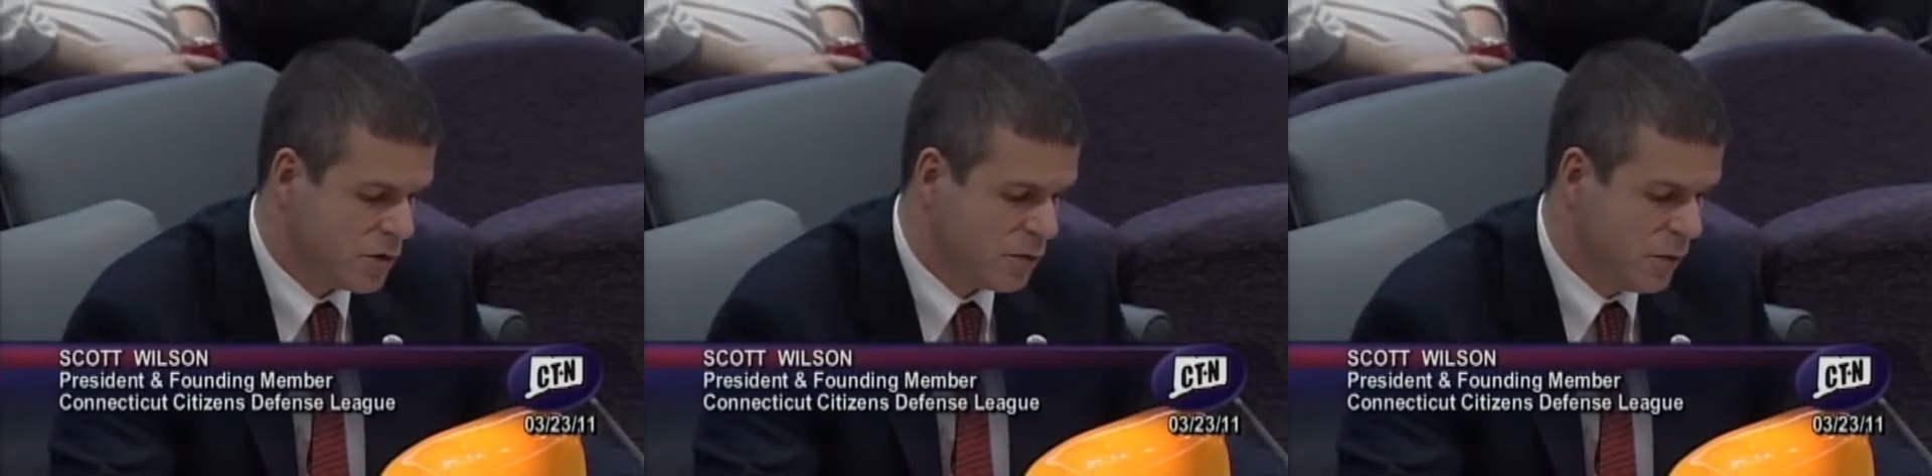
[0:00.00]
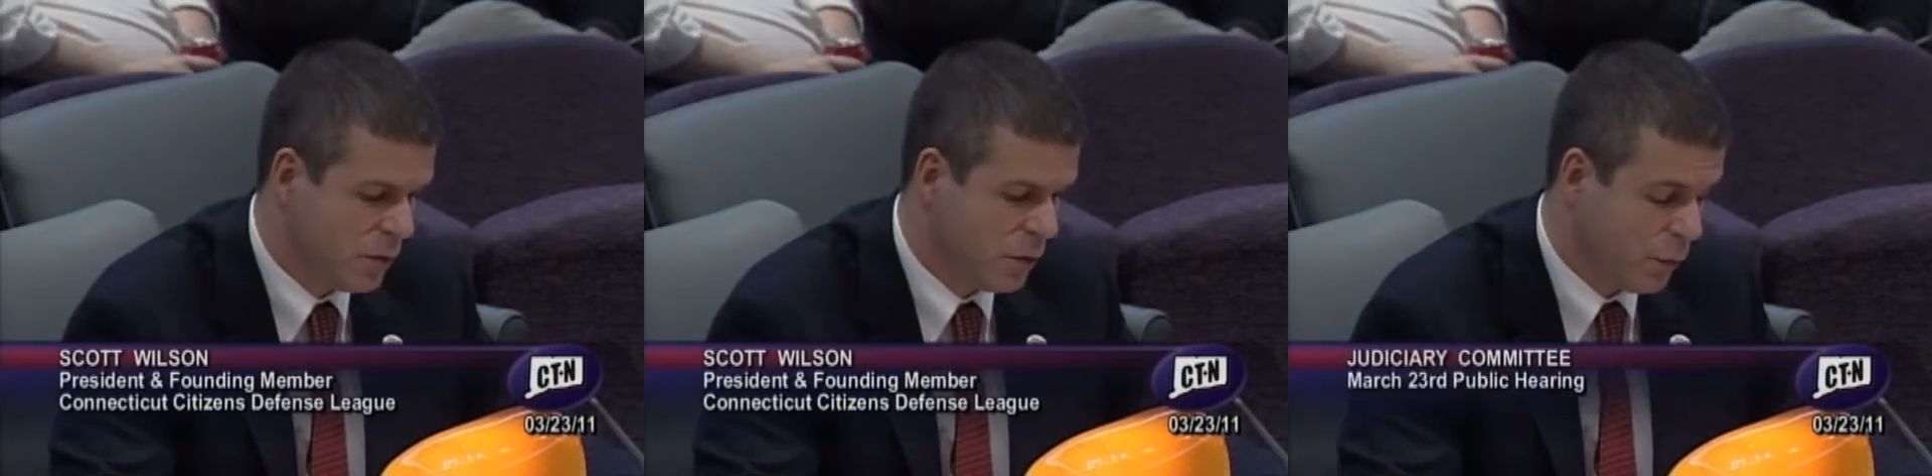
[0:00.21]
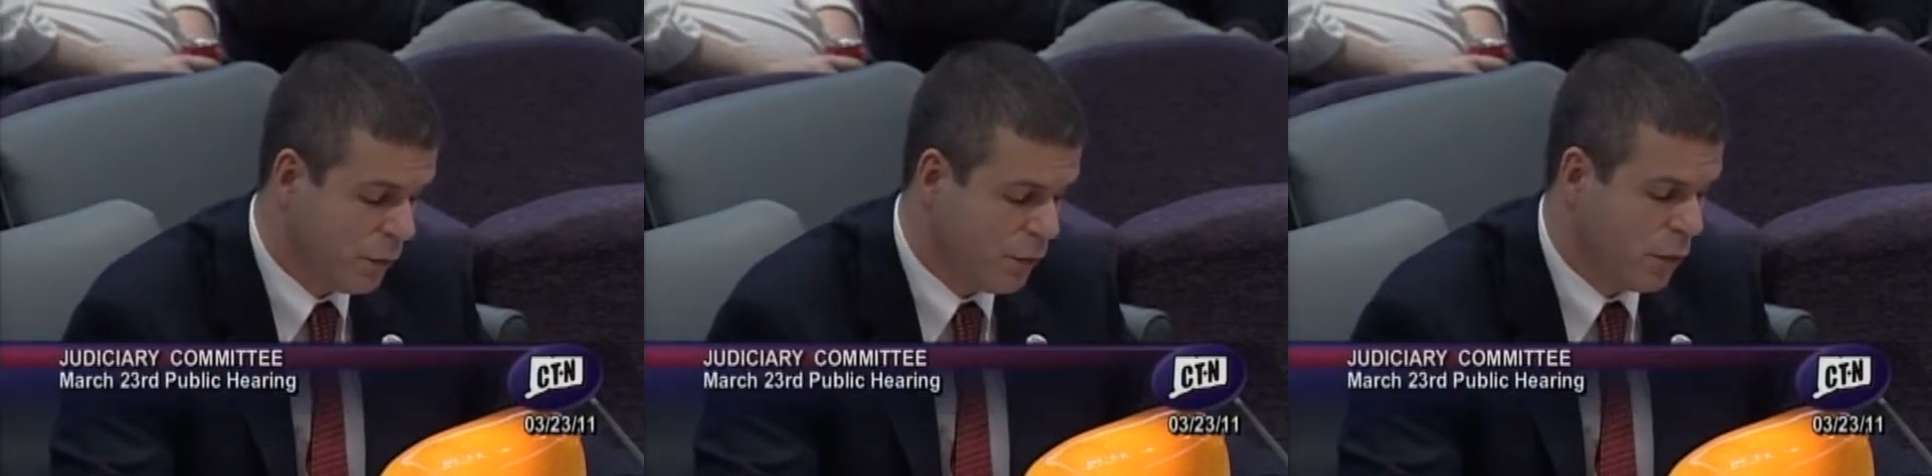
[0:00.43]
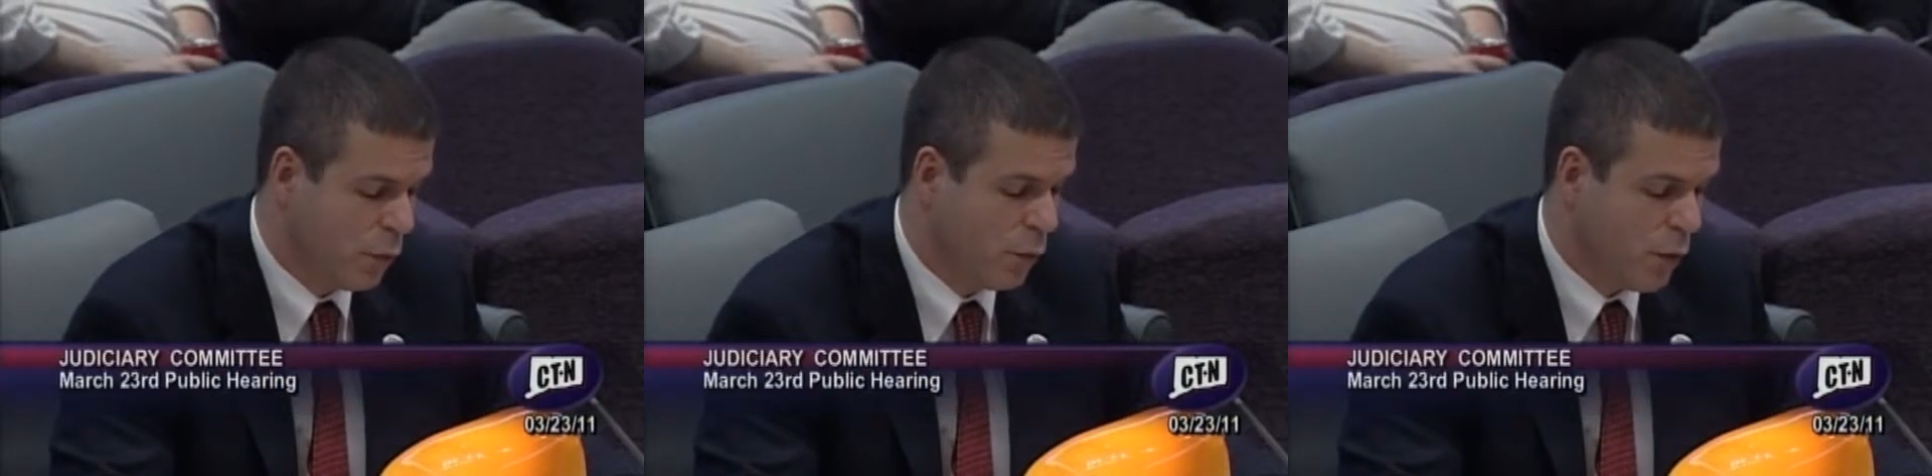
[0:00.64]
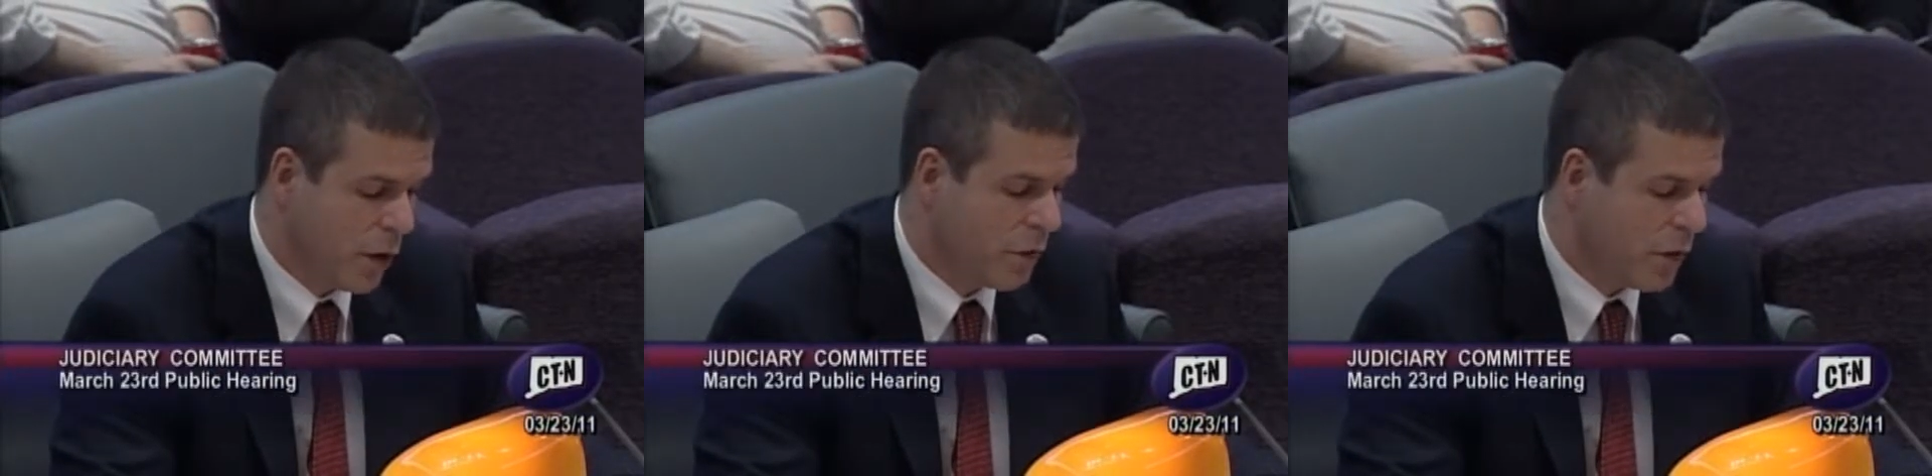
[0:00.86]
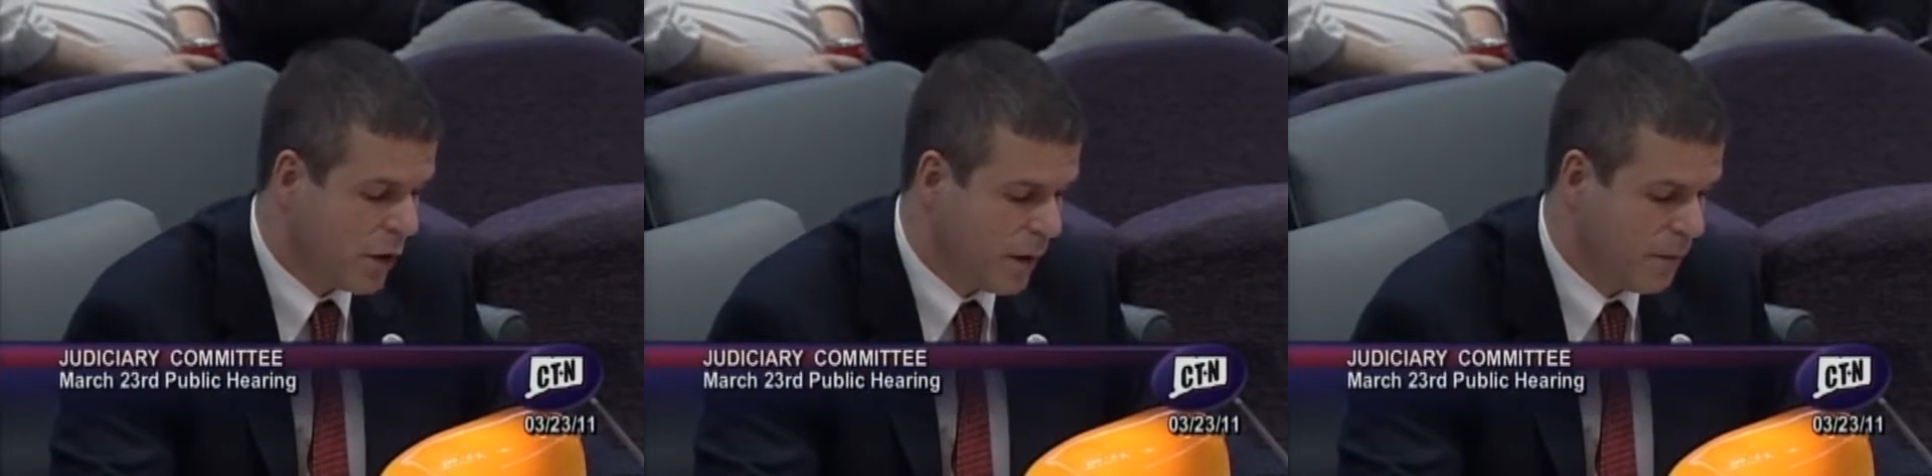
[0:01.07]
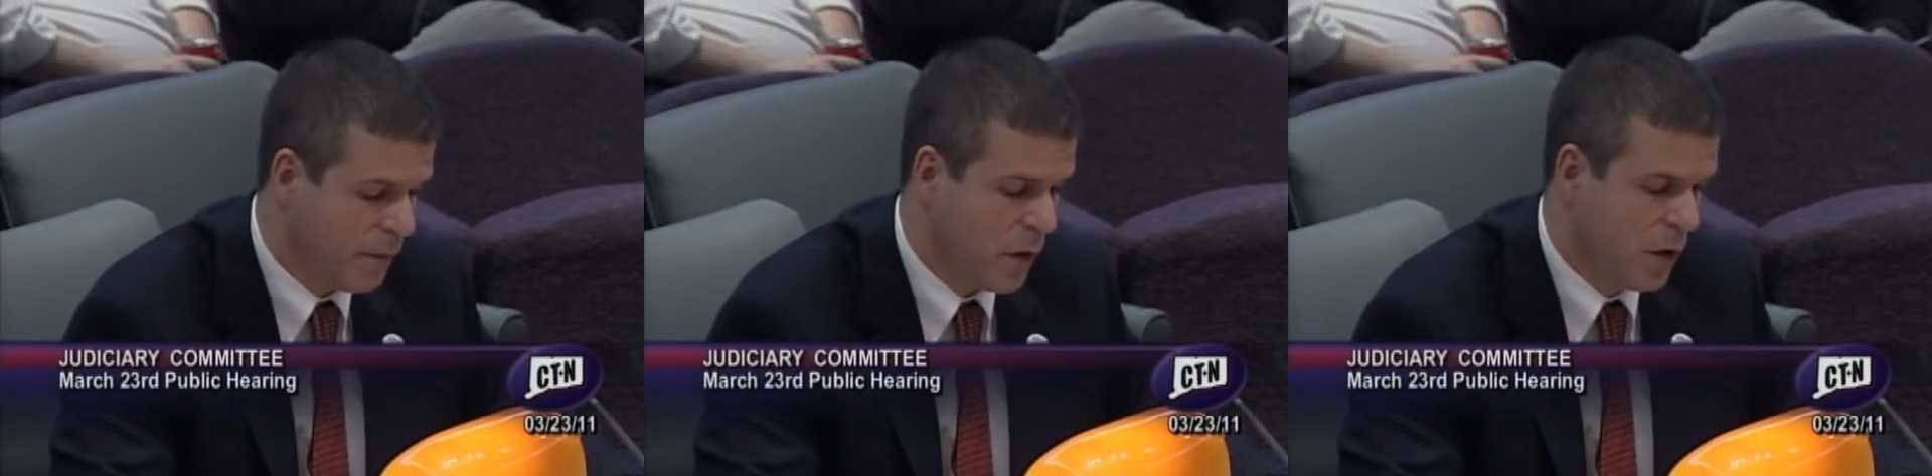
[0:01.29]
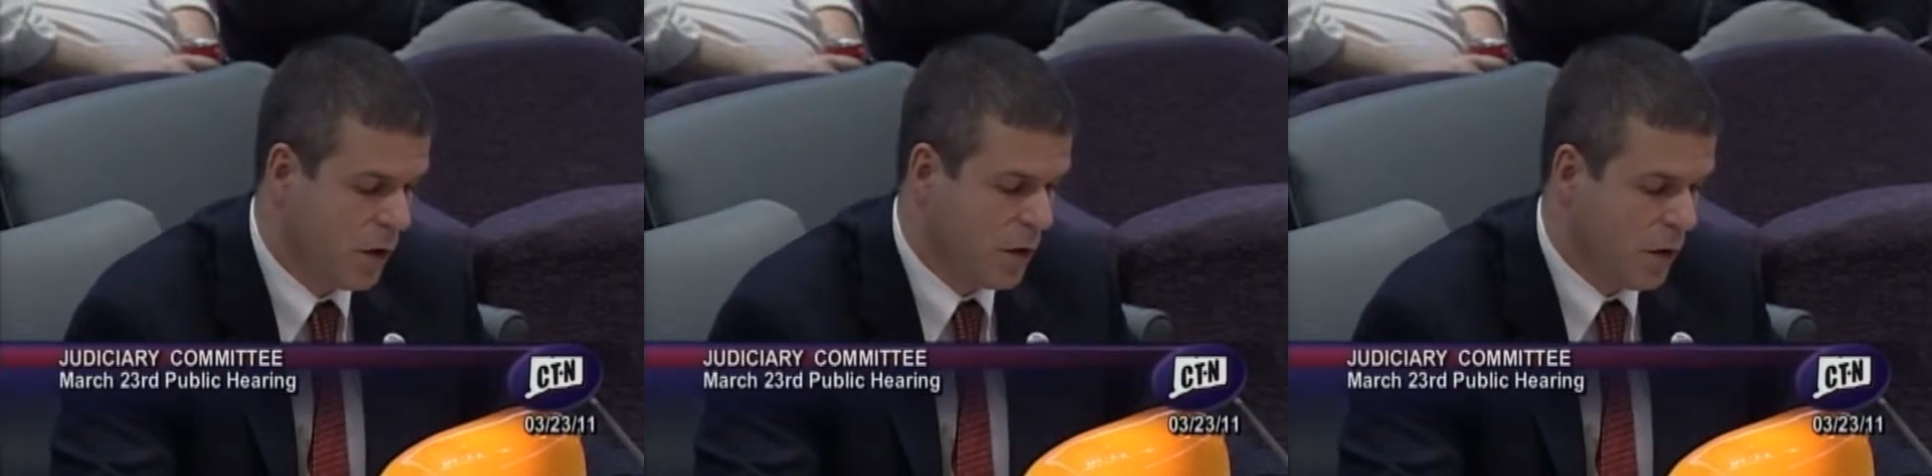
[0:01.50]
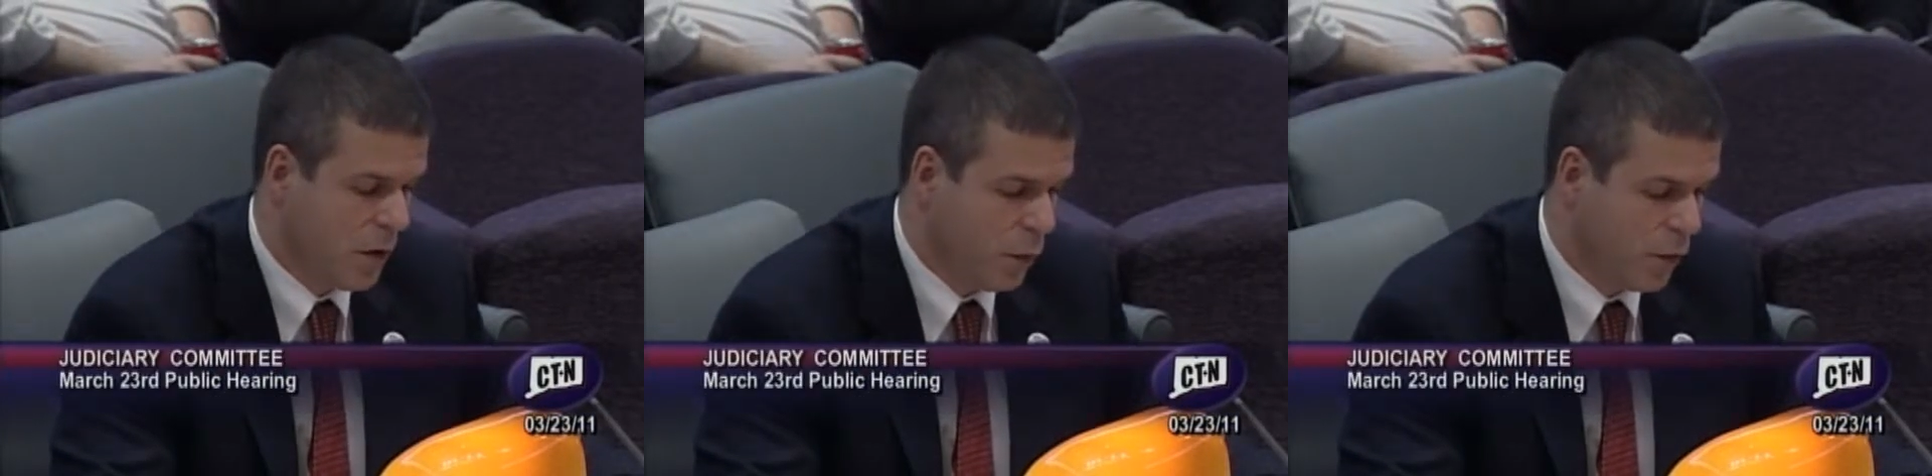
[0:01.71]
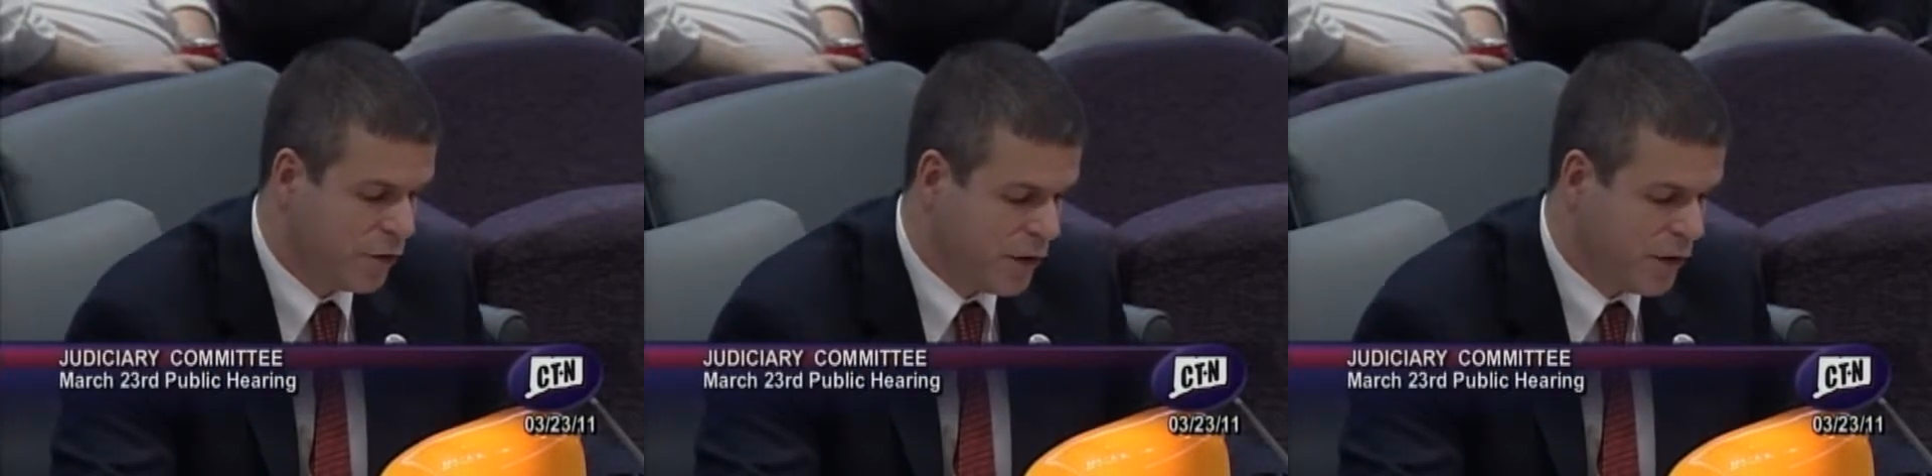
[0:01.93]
refute one